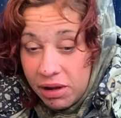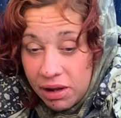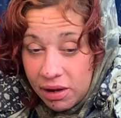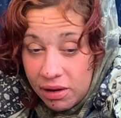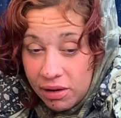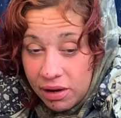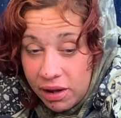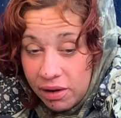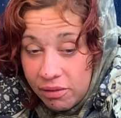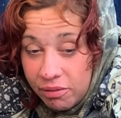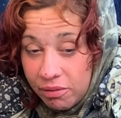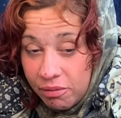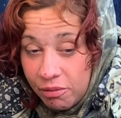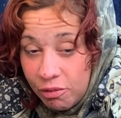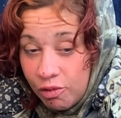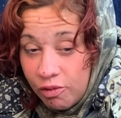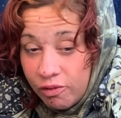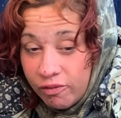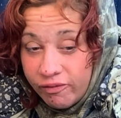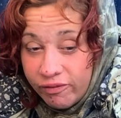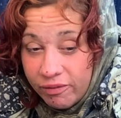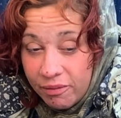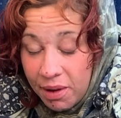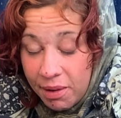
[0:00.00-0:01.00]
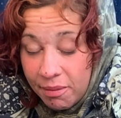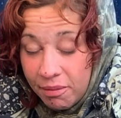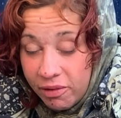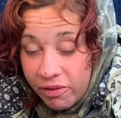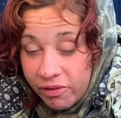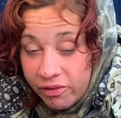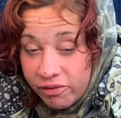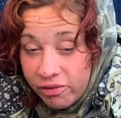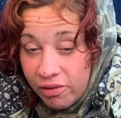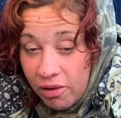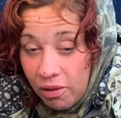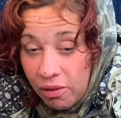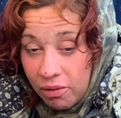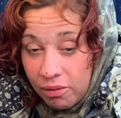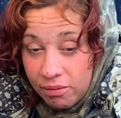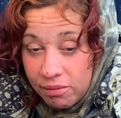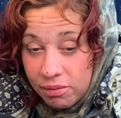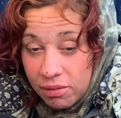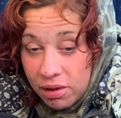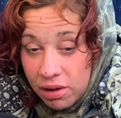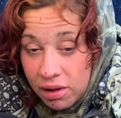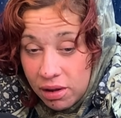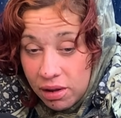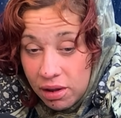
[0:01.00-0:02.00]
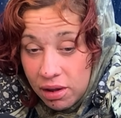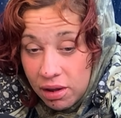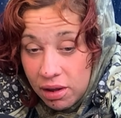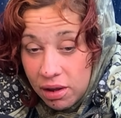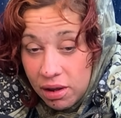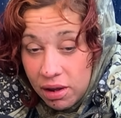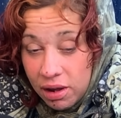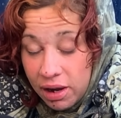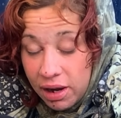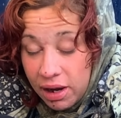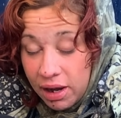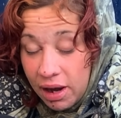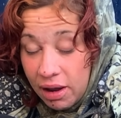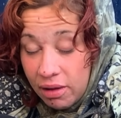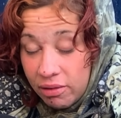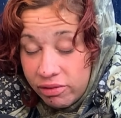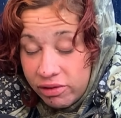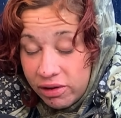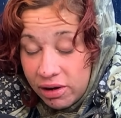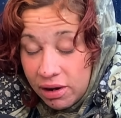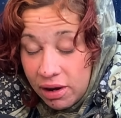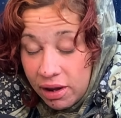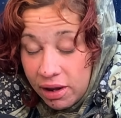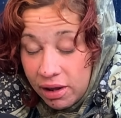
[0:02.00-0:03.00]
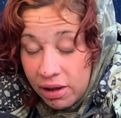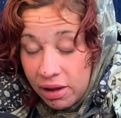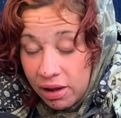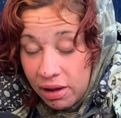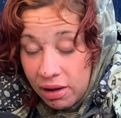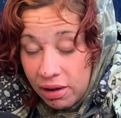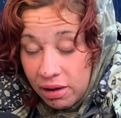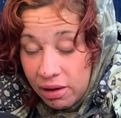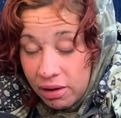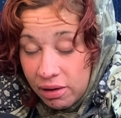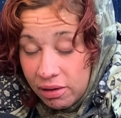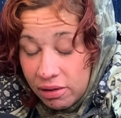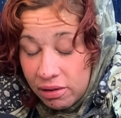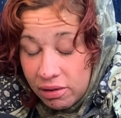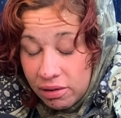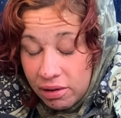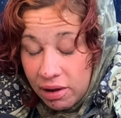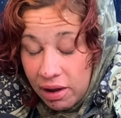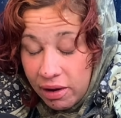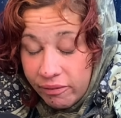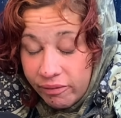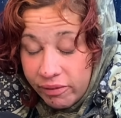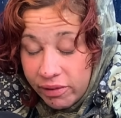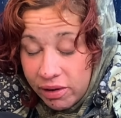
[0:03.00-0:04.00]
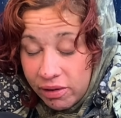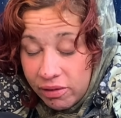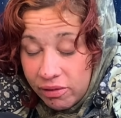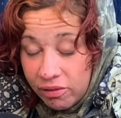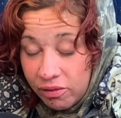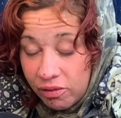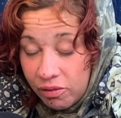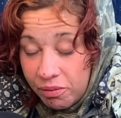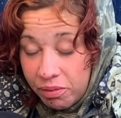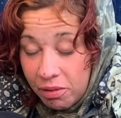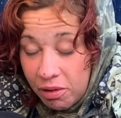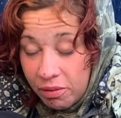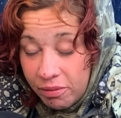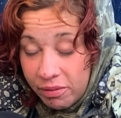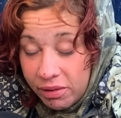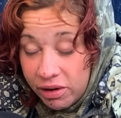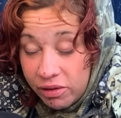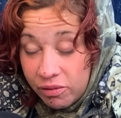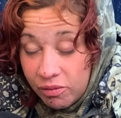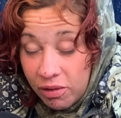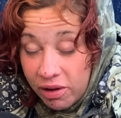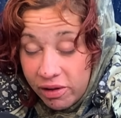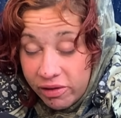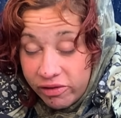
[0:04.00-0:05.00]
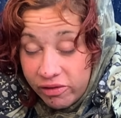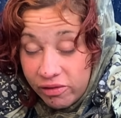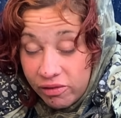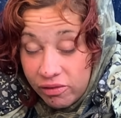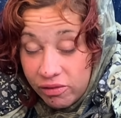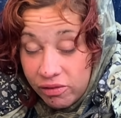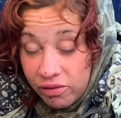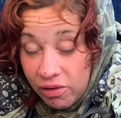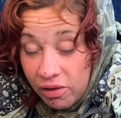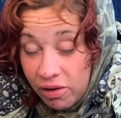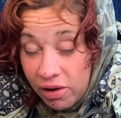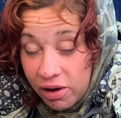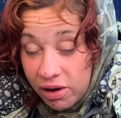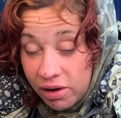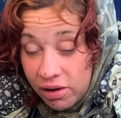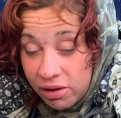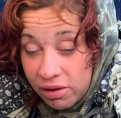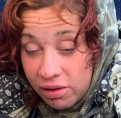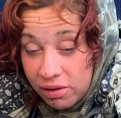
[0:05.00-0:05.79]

like removed from my mother's home. And I was in like every group home in Western New York